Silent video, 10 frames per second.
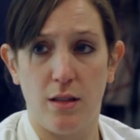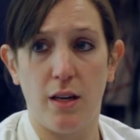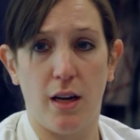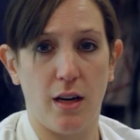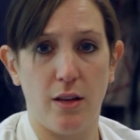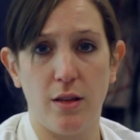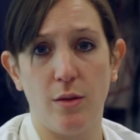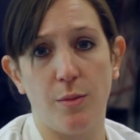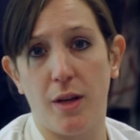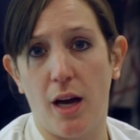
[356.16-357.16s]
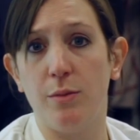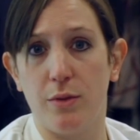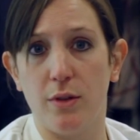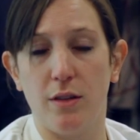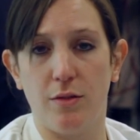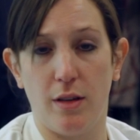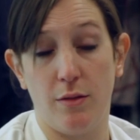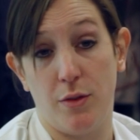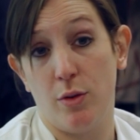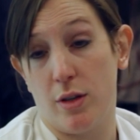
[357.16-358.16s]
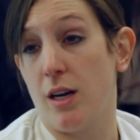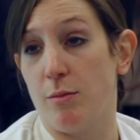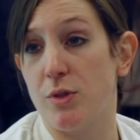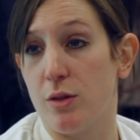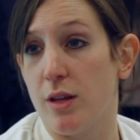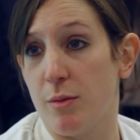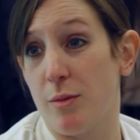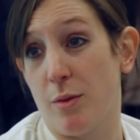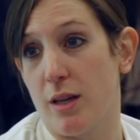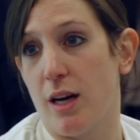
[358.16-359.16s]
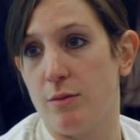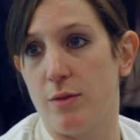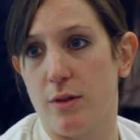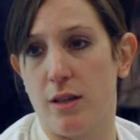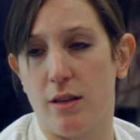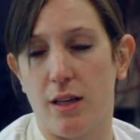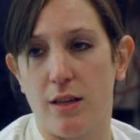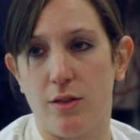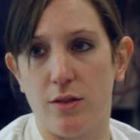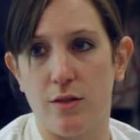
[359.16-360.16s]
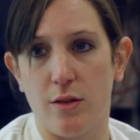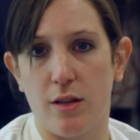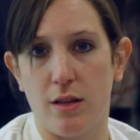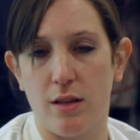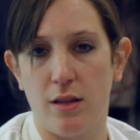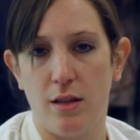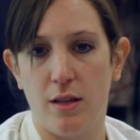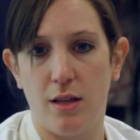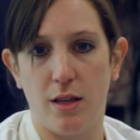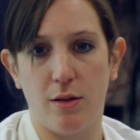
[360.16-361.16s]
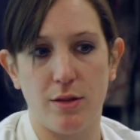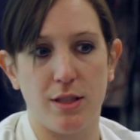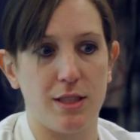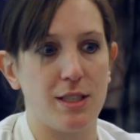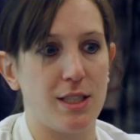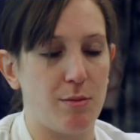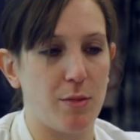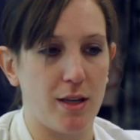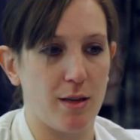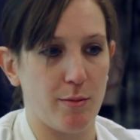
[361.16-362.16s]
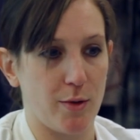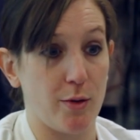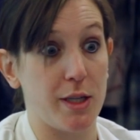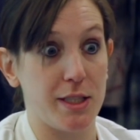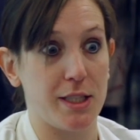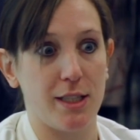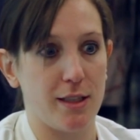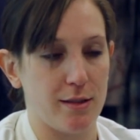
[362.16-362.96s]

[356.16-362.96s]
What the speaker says: Yeah, I think it would be helpful if you could come too. That would be really helpful. I think just so that it doesn't seem like I'm crazy